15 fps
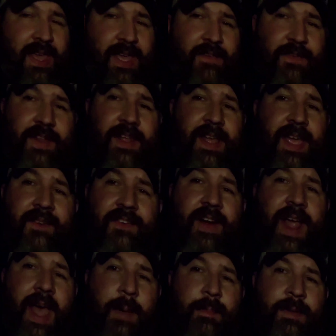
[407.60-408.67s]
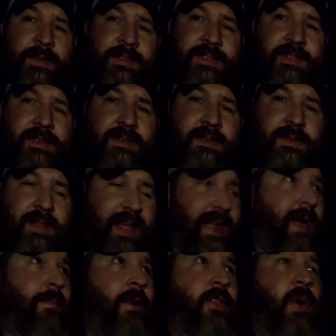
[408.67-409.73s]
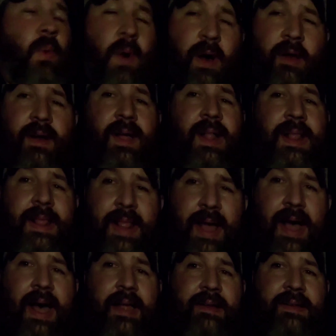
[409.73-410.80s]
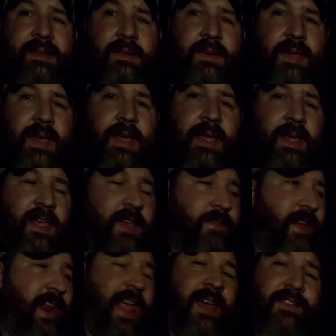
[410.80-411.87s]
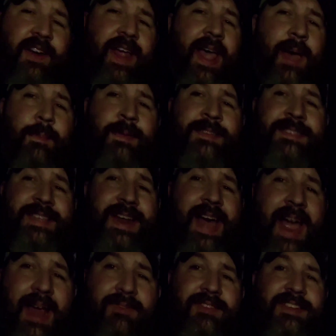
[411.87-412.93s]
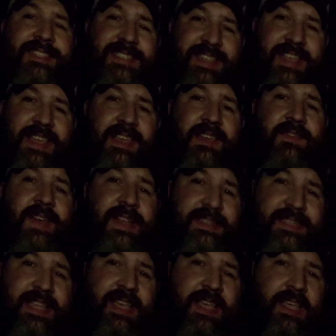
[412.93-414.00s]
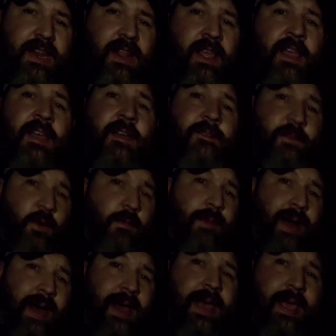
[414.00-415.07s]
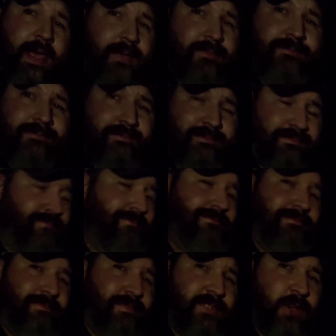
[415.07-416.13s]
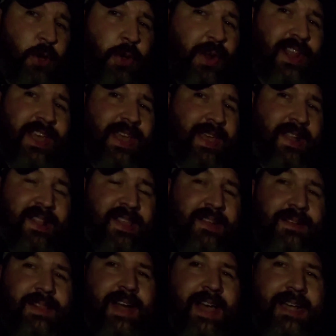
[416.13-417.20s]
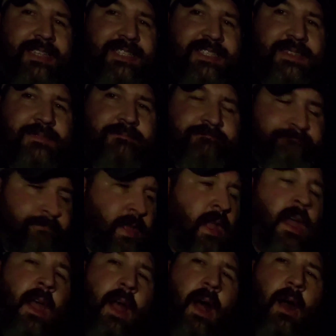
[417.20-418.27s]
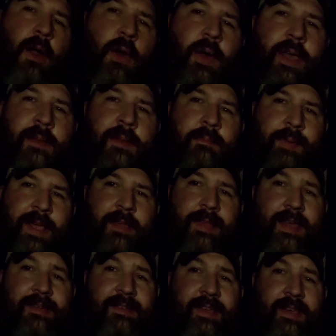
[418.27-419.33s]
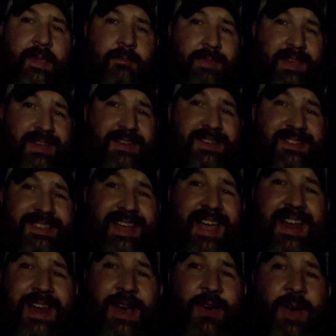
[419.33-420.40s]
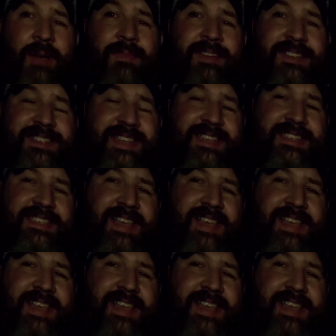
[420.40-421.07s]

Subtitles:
if it ever happens, like I'm on the water a lot, okay? If it ever happens that I receive a ticket for my totally illegal lights, I'll go ahead and pay that ticket, because I know I'm going to stay